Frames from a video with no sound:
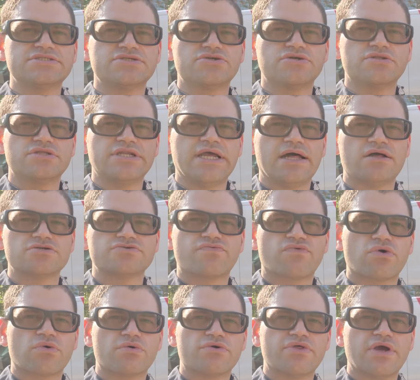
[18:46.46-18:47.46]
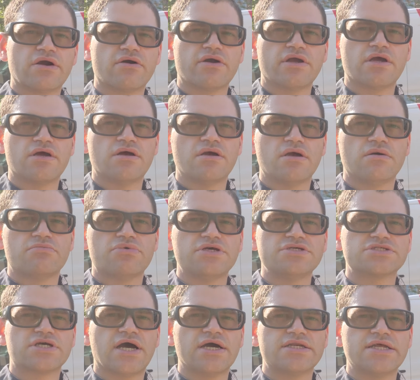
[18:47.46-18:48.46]
and you're in the Dallas-Fort Worth area, please
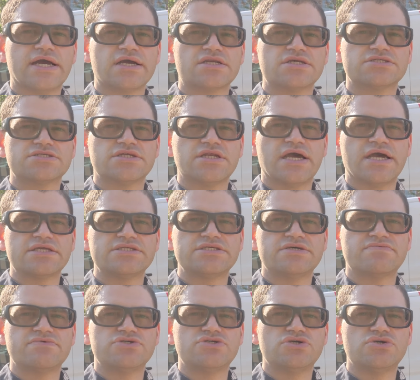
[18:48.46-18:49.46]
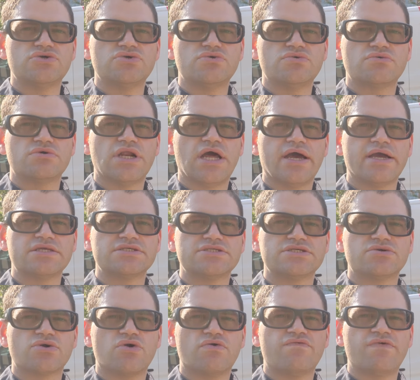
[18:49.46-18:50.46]
contact us at nine seven two, nine
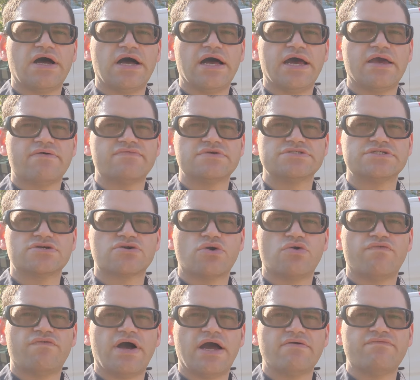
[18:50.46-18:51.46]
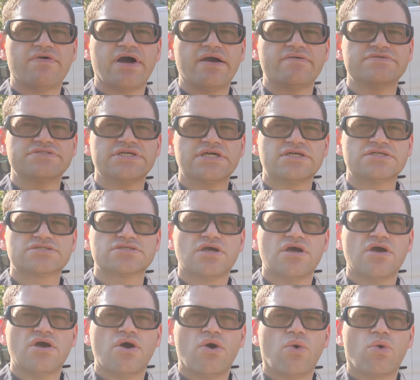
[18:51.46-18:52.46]
zero five, zero five five six
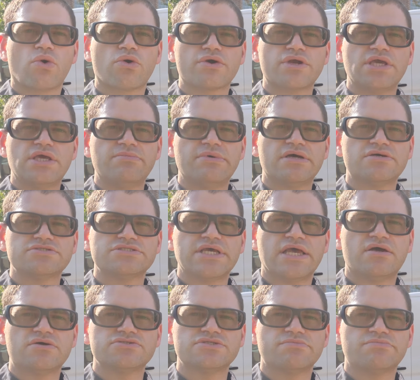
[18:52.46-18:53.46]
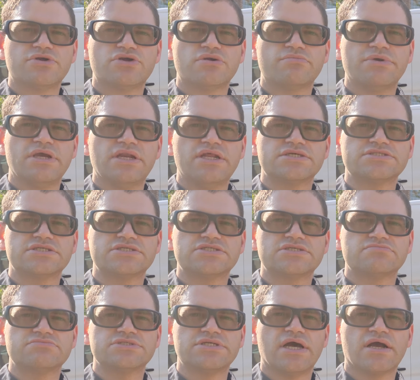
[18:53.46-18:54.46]
or email sales at pure media
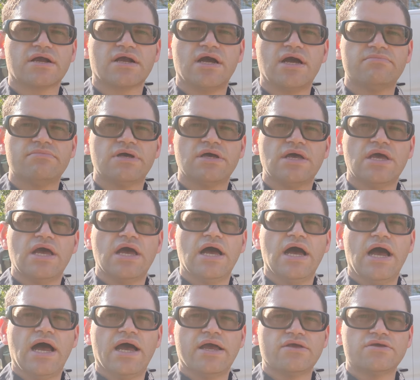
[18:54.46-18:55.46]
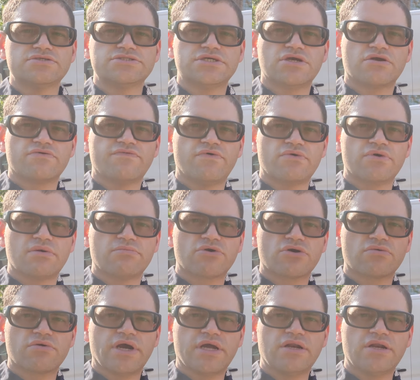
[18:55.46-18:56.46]
systems dot com. Uh, you can see our phone number
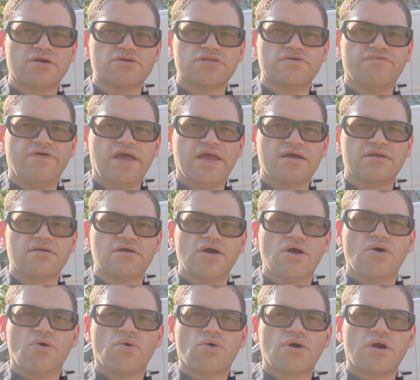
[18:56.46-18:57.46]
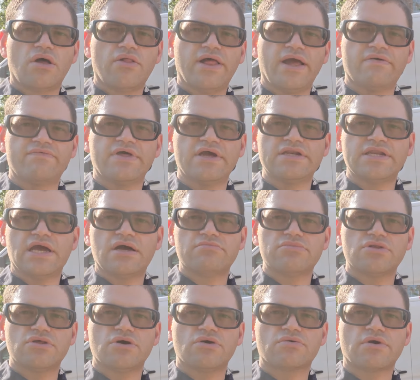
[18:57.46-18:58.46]
right here in the van, or I'll have that down
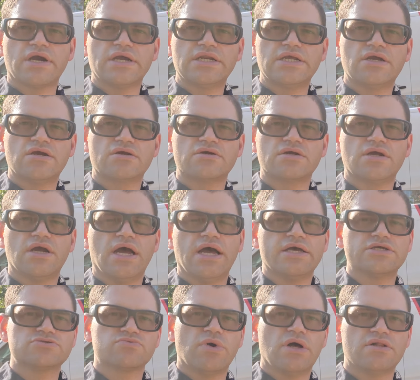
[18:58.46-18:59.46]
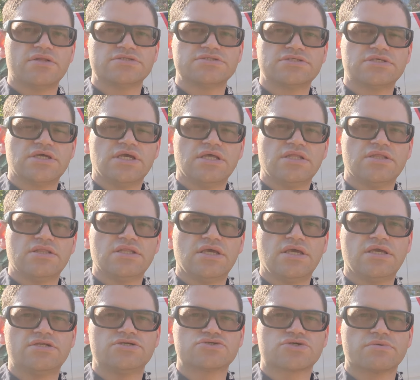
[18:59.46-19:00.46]
below right here, uh, as well as in the
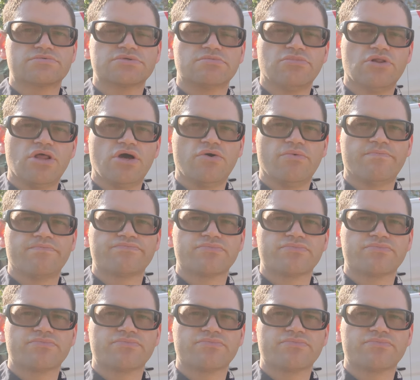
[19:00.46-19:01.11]
description below.